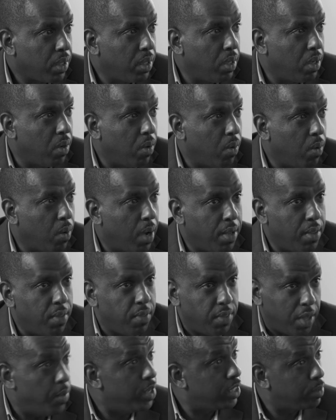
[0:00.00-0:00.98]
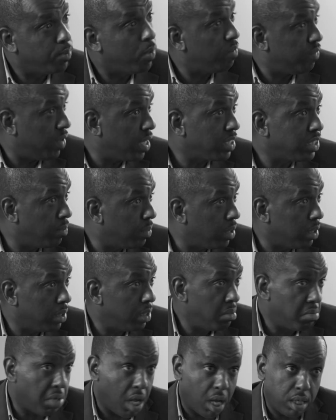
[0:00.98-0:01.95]
You know, there is more
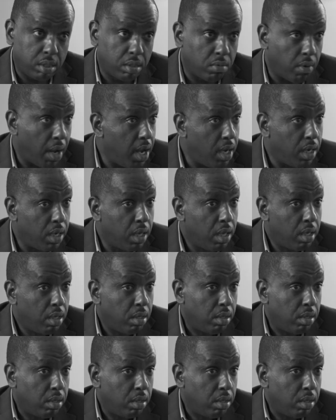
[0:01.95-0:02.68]
flexibility. That's great.